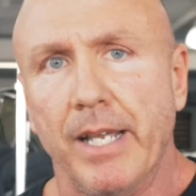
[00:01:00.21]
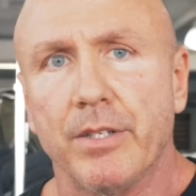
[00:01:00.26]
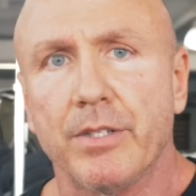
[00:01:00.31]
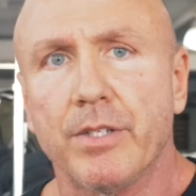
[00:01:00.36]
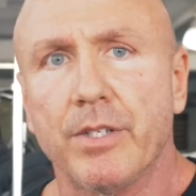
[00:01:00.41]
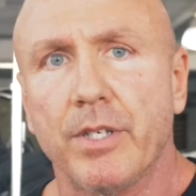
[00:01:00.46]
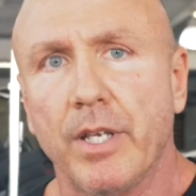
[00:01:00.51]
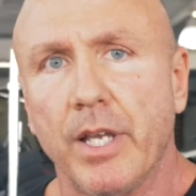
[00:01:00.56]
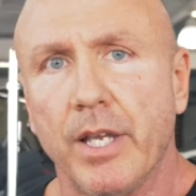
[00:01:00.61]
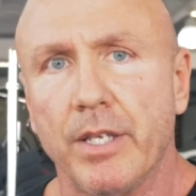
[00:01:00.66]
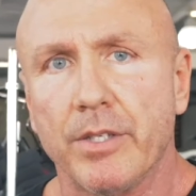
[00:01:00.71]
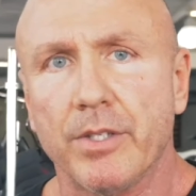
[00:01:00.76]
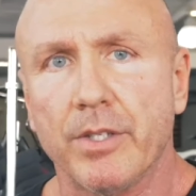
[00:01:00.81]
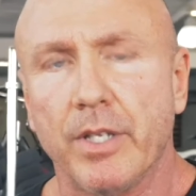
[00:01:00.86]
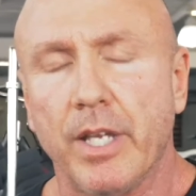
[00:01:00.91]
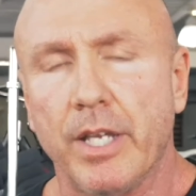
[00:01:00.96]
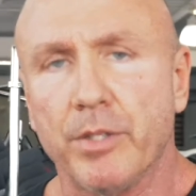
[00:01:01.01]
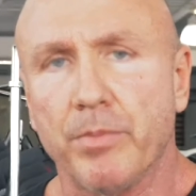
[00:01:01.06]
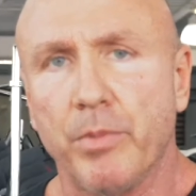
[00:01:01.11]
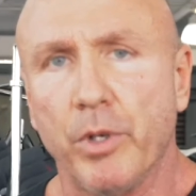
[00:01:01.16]
else
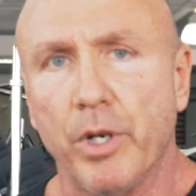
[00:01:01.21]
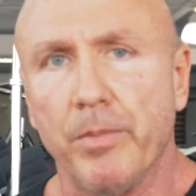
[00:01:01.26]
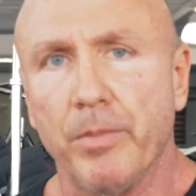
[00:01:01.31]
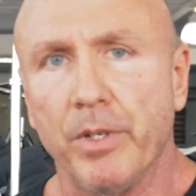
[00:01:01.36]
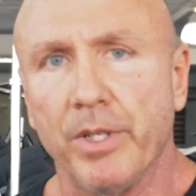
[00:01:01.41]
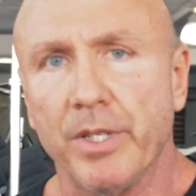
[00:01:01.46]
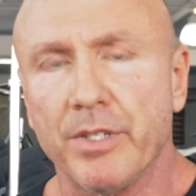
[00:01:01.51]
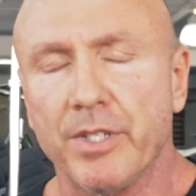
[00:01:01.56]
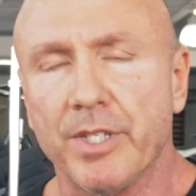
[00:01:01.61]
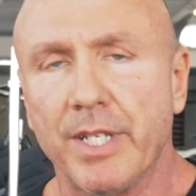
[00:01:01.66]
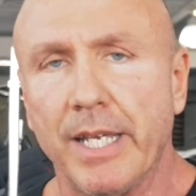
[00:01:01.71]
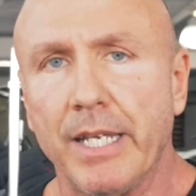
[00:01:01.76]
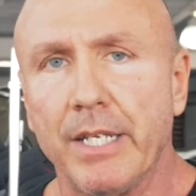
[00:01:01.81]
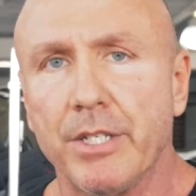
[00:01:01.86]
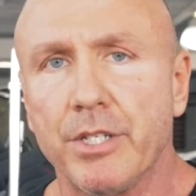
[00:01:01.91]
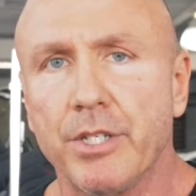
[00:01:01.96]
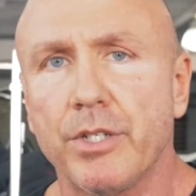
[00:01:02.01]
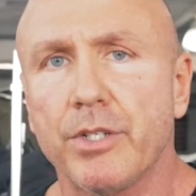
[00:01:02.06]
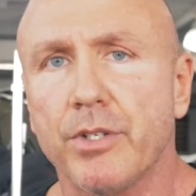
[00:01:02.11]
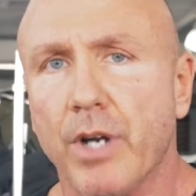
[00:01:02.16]
has put up on the
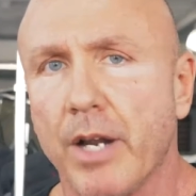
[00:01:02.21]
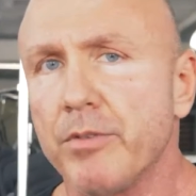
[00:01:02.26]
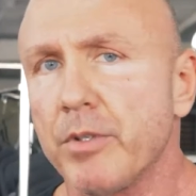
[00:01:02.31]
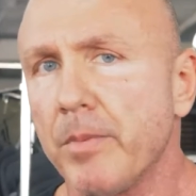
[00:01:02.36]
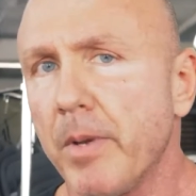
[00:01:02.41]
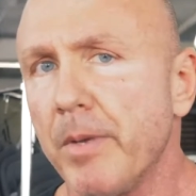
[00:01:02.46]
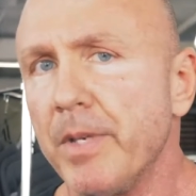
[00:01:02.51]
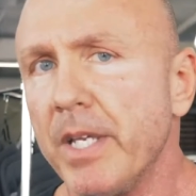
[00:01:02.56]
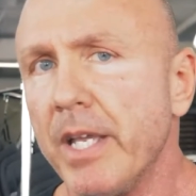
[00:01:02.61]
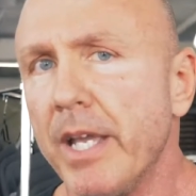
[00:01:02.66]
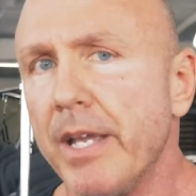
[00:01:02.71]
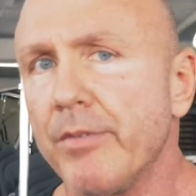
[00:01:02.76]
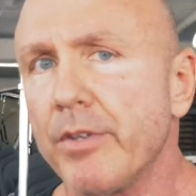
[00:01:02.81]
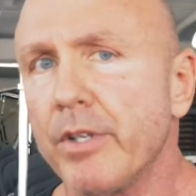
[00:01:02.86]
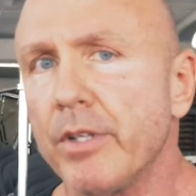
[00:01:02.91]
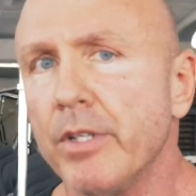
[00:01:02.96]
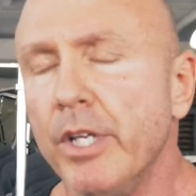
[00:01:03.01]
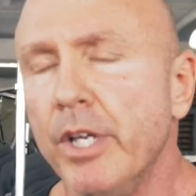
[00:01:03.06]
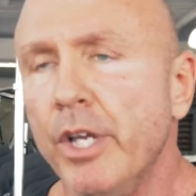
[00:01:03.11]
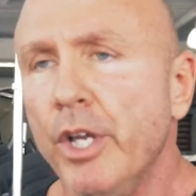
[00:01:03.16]
stage drives my
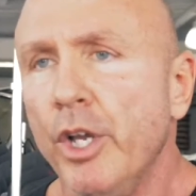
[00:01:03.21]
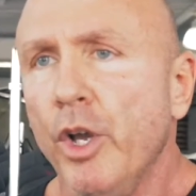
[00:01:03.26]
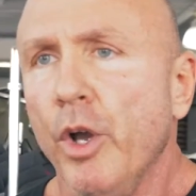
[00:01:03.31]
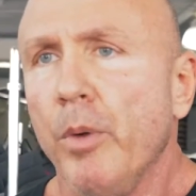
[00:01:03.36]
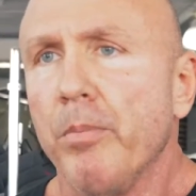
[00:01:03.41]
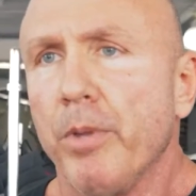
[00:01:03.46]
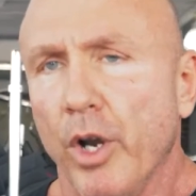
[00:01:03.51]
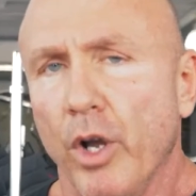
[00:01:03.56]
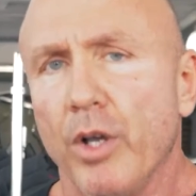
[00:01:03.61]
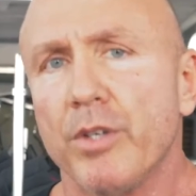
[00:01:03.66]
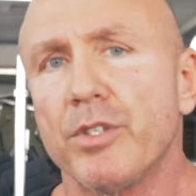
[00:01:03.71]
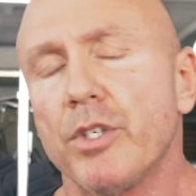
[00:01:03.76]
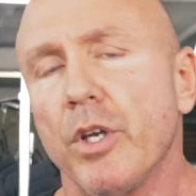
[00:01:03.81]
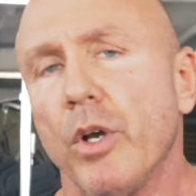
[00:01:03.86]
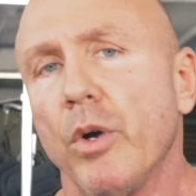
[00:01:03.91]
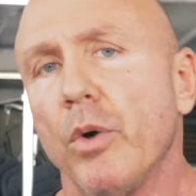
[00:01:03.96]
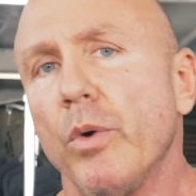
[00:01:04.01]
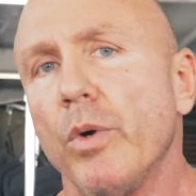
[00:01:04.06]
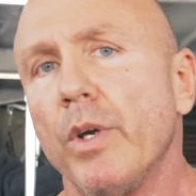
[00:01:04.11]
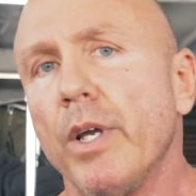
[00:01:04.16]
behavior, but
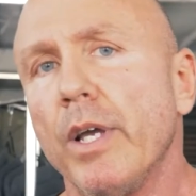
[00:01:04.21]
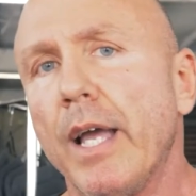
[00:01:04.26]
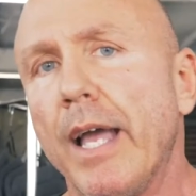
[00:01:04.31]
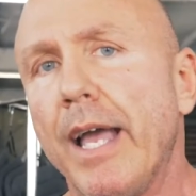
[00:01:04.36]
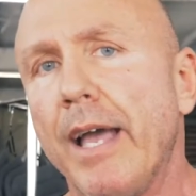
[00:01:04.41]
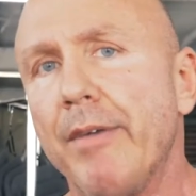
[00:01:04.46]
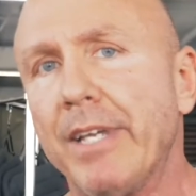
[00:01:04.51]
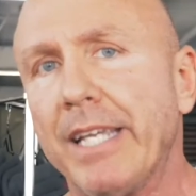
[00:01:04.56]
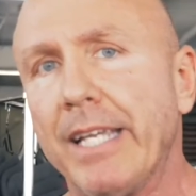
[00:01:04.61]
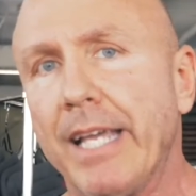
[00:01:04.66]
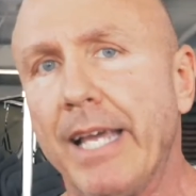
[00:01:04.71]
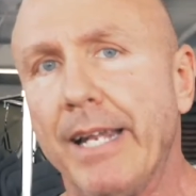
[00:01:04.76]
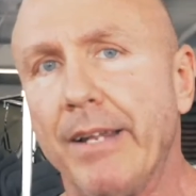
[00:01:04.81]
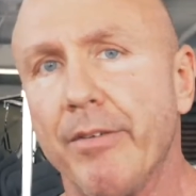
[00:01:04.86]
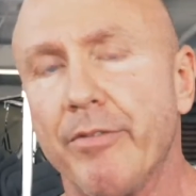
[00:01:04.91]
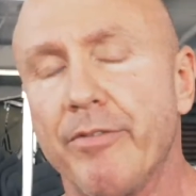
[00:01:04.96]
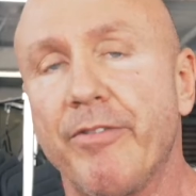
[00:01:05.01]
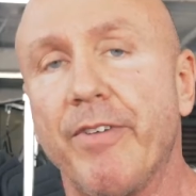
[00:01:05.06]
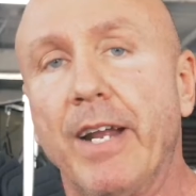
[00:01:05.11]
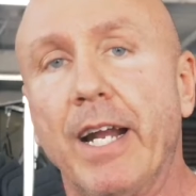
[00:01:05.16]
also having a
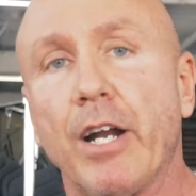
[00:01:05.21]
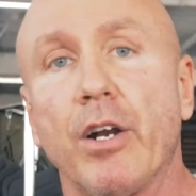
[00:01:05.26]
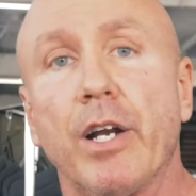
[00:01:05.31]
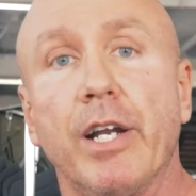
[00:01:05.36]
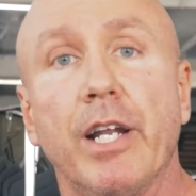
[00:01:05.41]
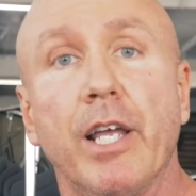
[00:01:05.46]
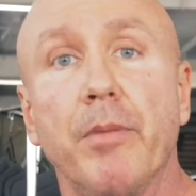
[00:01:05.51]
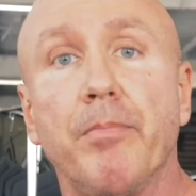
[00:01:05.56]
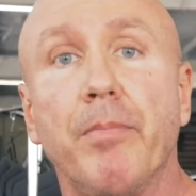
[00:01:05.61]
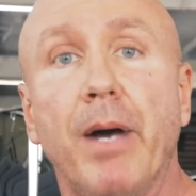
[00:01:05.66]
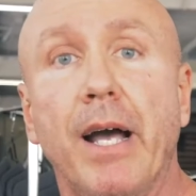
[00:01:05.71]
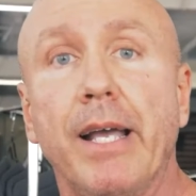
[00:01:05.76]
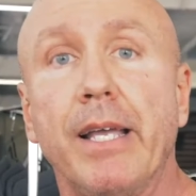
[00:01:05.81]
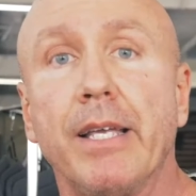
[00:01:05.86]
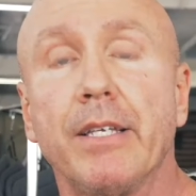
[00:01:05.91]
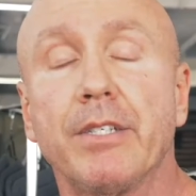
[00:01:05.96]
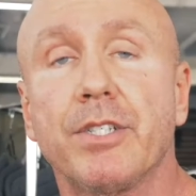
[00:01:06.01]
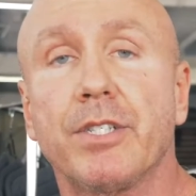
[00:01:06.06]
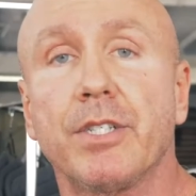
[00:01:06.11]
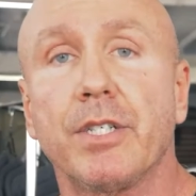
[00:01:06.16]
fair and
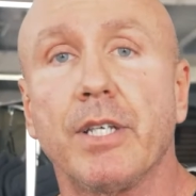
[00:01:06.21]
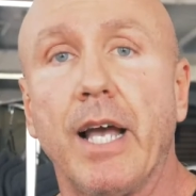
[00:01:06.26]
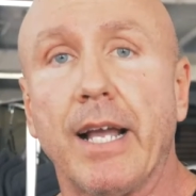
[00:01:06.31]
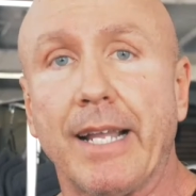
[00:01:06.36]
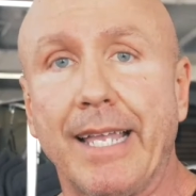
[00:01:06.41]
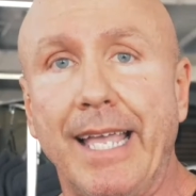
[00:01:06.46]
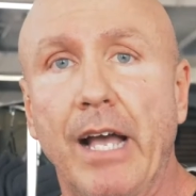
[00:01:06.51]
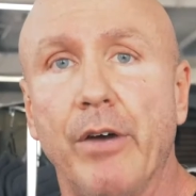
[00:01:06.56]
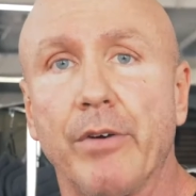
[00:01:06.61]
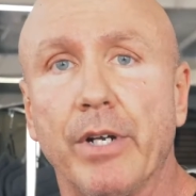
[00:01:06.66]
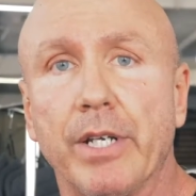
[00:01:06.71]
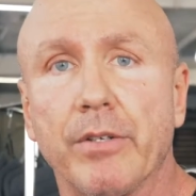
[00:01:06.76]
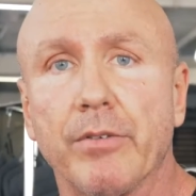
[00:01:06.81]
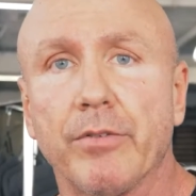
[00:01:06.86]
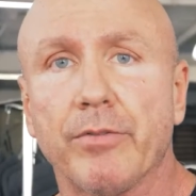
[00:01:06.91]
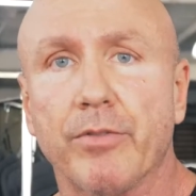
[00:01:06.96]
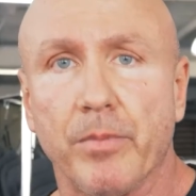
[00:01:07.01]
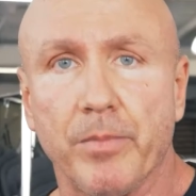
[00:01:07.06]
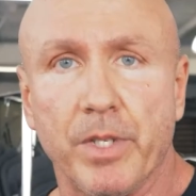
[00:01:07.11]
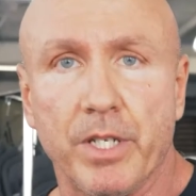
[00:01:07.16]
unbiased accounting
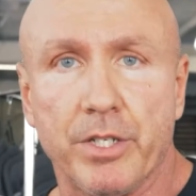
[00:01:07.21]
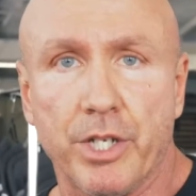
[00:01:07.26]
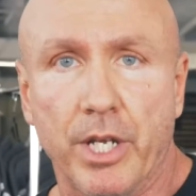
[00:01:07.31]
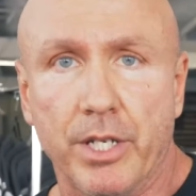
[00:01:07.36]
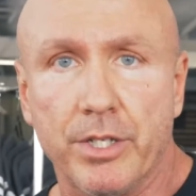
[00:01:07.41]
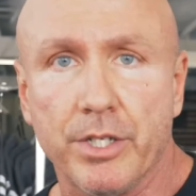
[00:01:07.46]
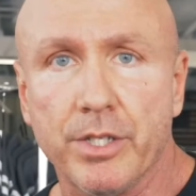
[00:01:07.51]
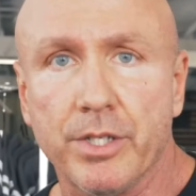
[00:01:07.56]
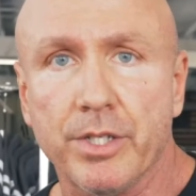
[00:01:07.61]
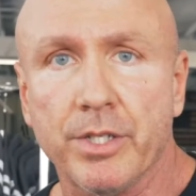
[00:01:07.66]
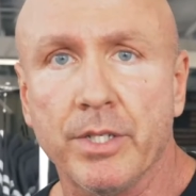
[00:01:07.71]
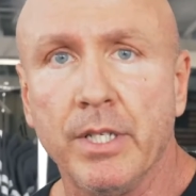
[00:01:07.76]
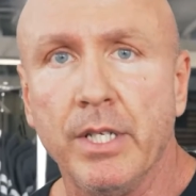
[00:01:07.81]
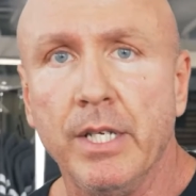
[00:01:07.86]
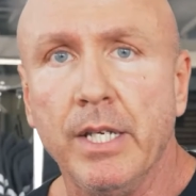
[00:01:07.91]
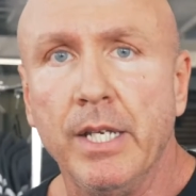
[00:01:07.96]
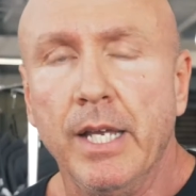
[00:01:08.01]
from the judges,